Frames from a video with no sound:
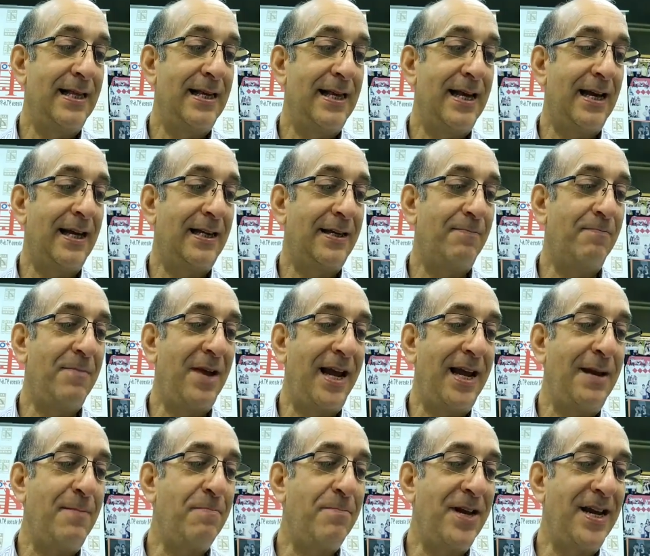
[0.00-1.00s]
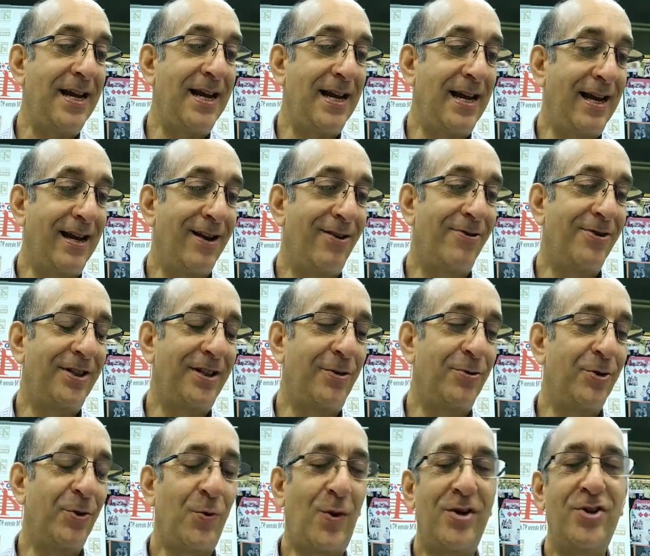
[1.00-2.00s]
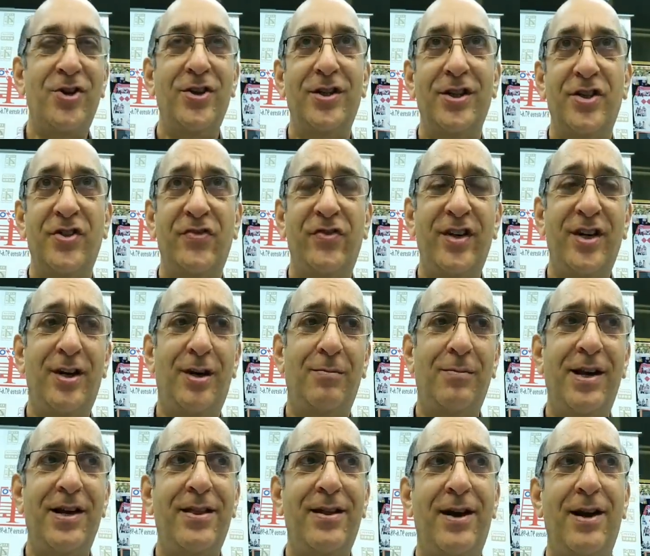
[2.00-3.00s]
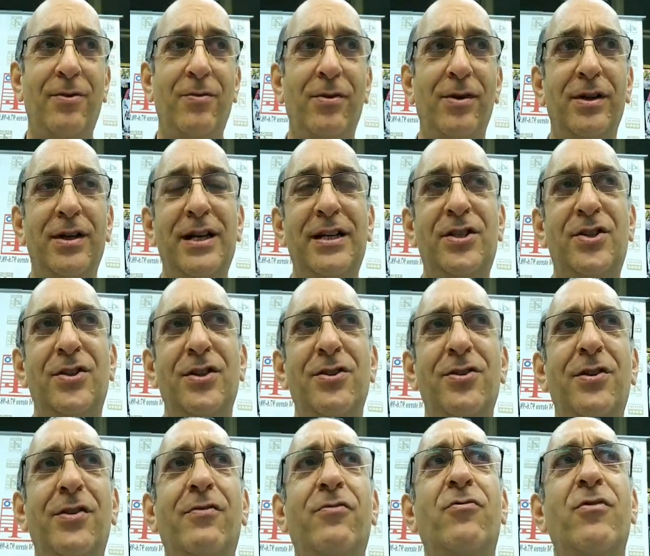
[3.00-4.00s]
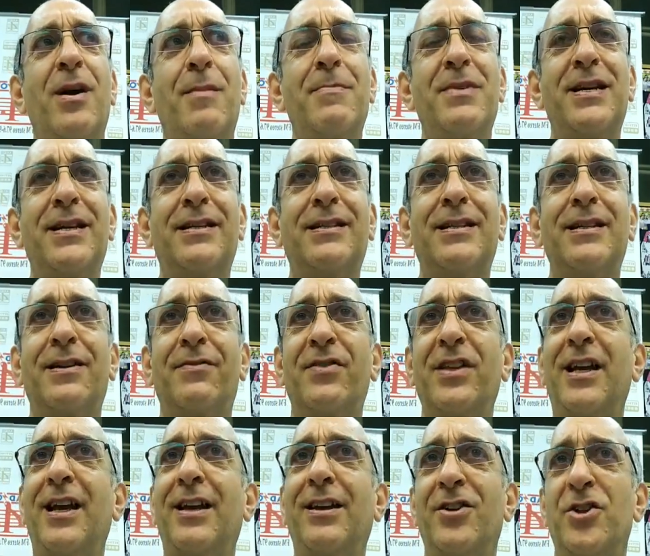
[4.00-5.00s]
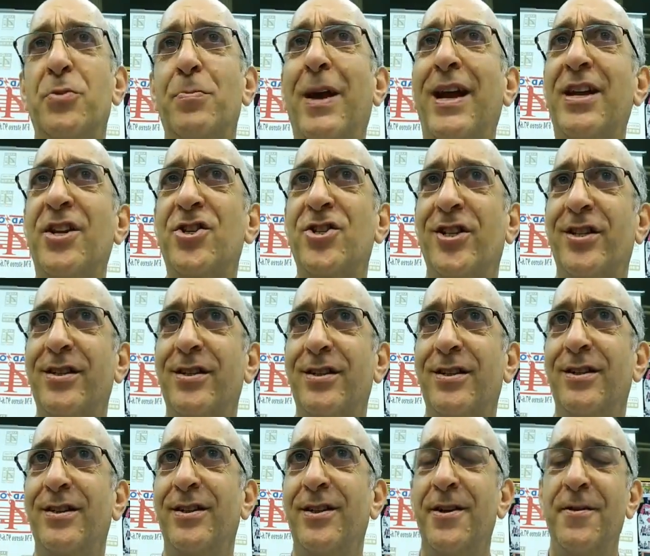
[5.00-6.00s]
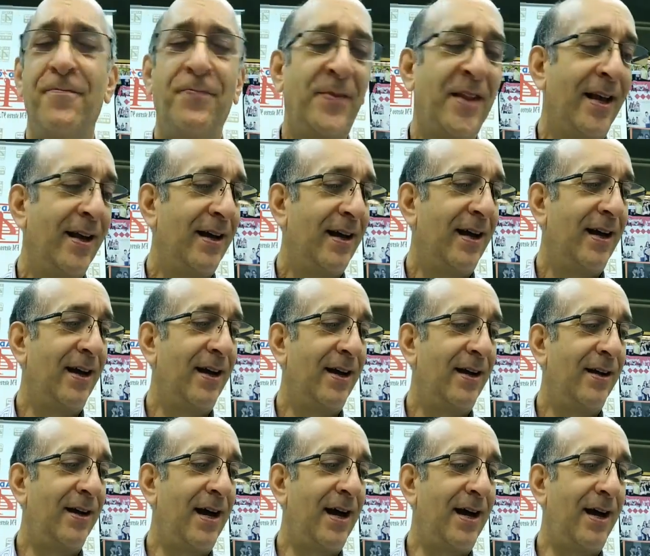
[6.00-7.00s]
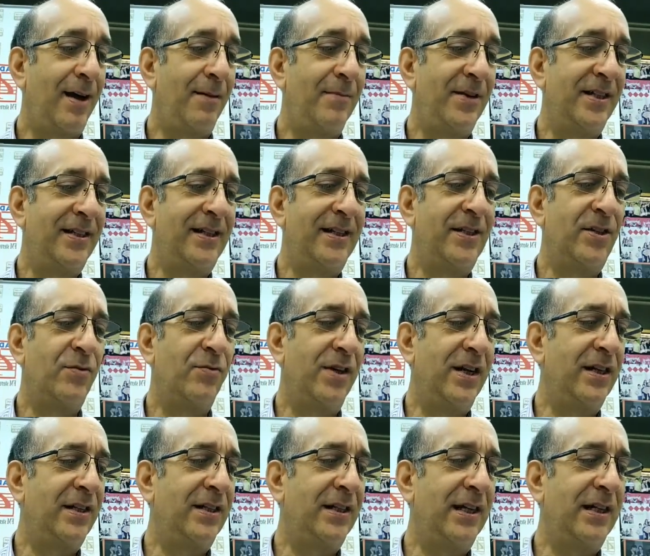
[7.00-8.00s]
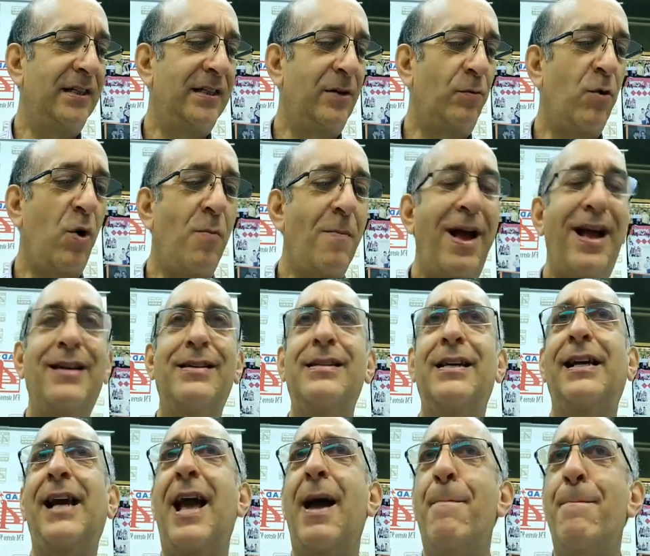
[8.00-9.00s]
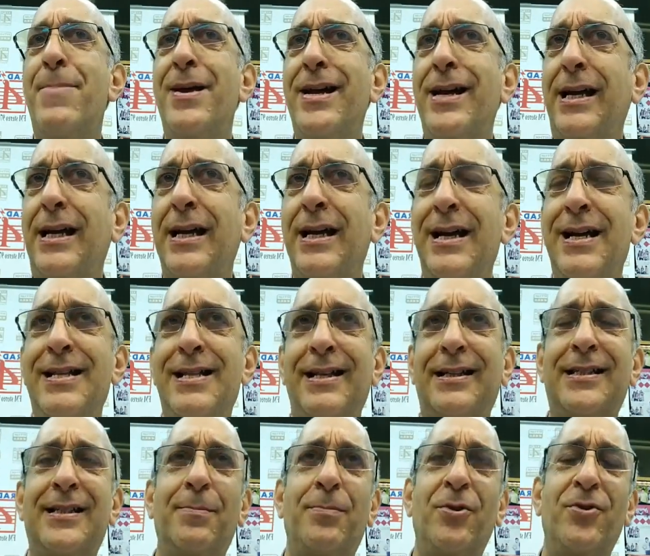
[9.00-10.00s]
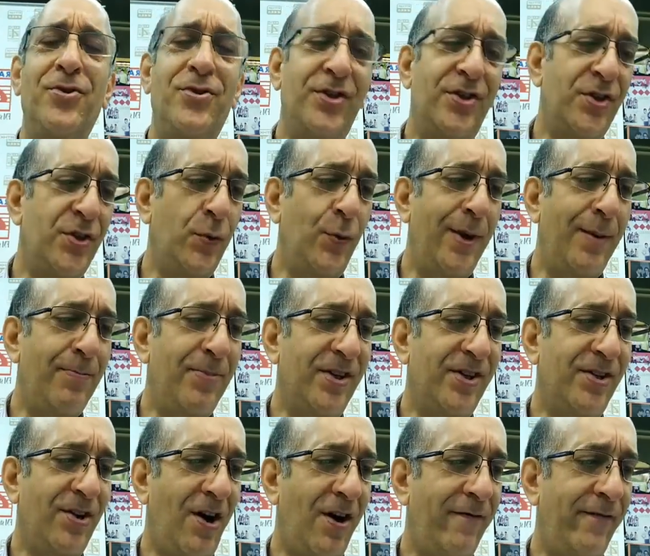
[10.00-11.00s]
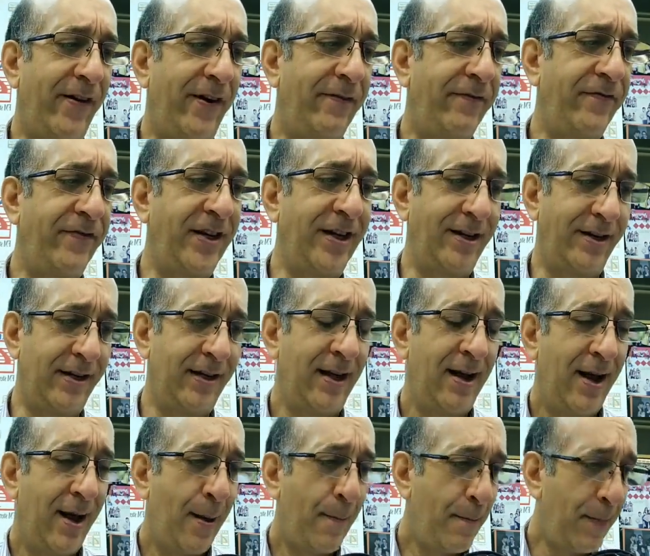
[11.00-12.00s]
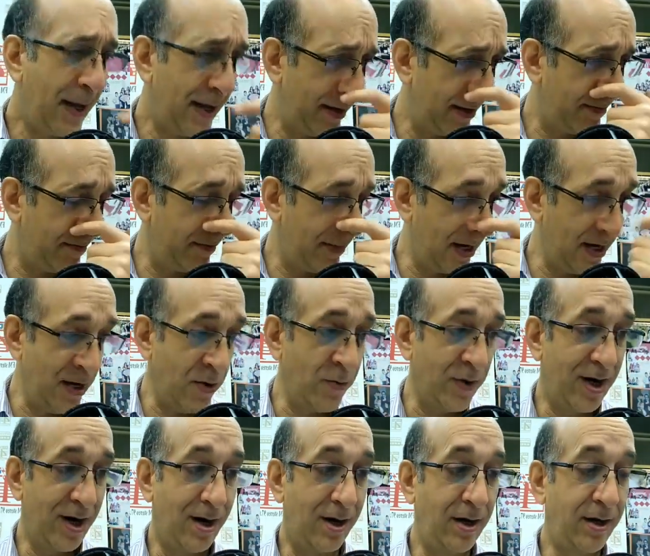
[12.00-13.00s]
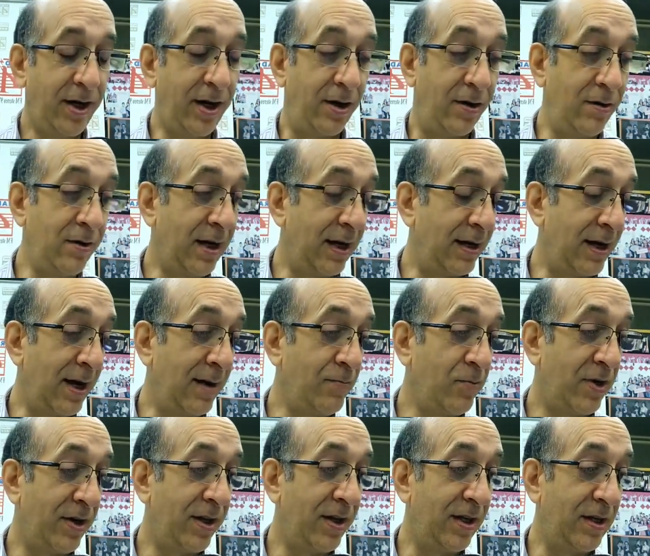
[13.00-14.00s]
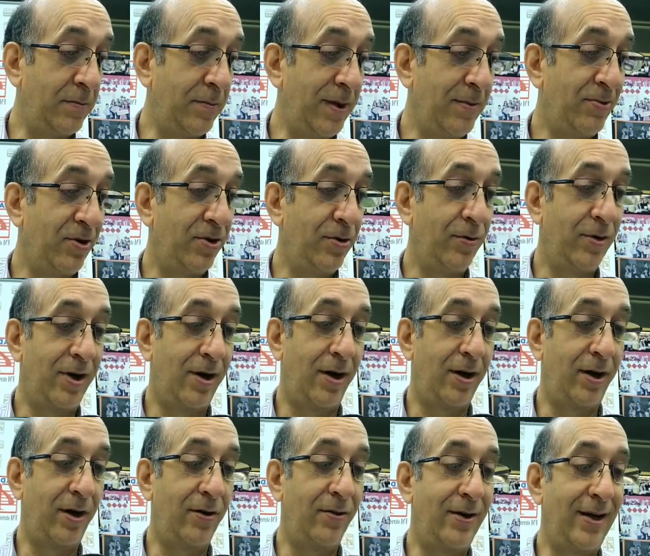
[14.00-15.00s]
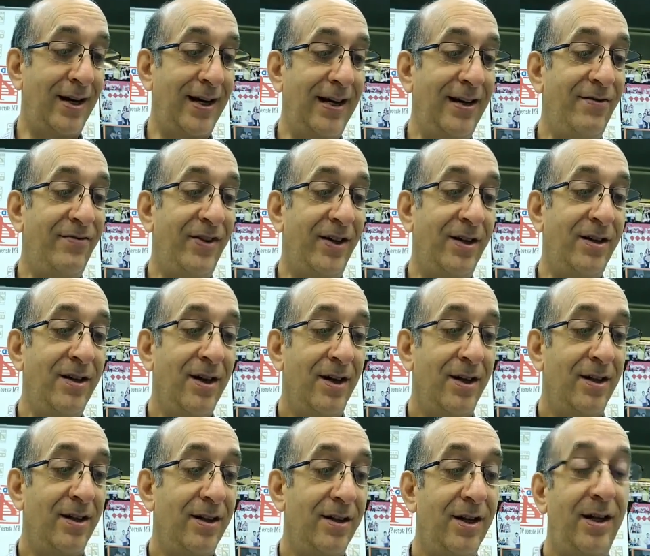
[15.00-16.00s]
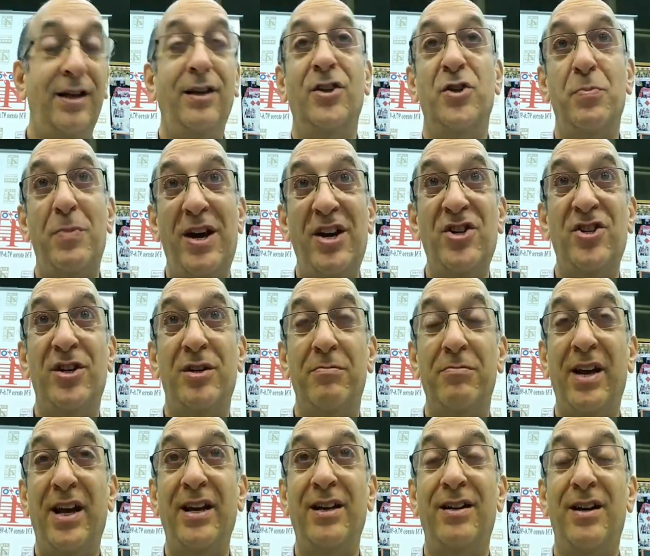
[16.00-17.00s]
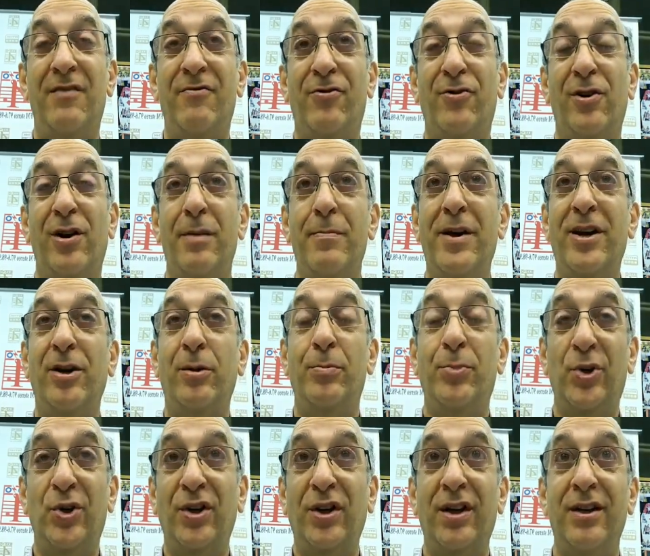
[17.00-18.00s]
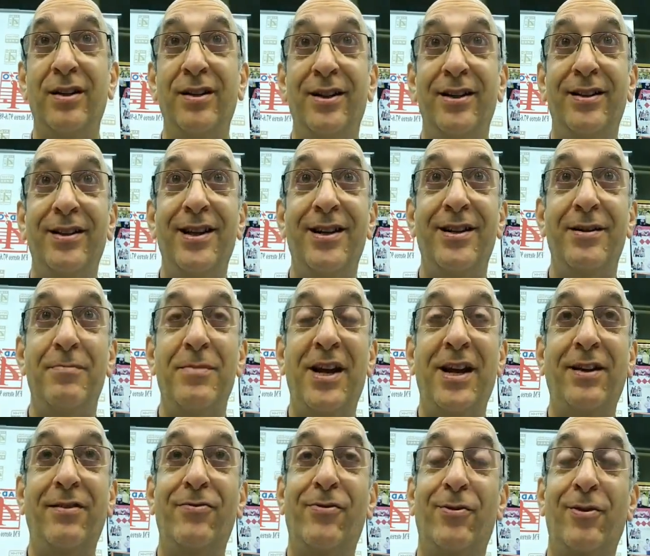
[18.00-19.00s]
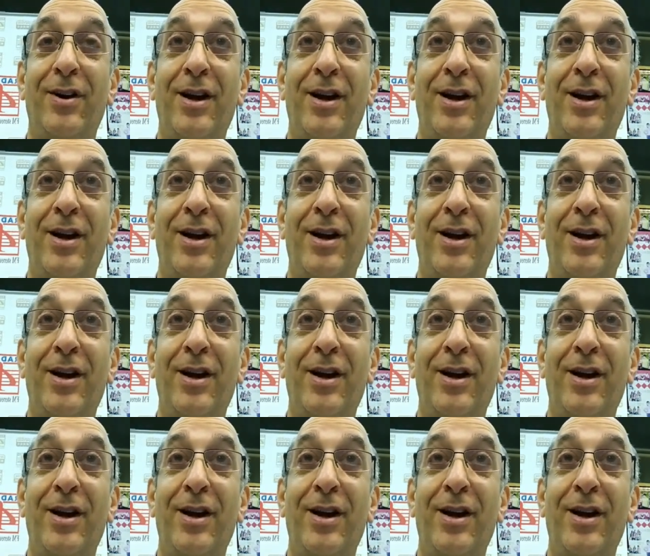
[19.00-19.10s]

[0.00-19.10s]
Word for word: it may be, you know, as I was watching this film, I thought it's sort of reminiscent of The English Patient. Um, it's this, it's it's a romantic epic that's supposed to sweep us off our feet. But many would argue, and I'm one of these people who would argue that even The English Patient made for a better book than it made for